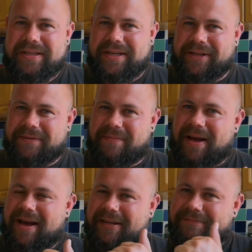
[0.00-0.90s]
and you can
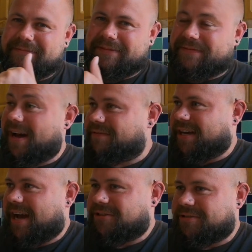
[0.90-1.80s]
buy a 5K
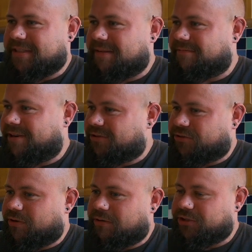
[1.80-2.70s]
action camera and it's
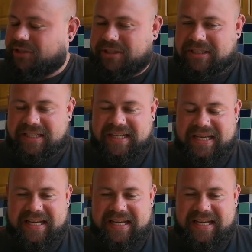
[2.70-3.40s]
atrocious.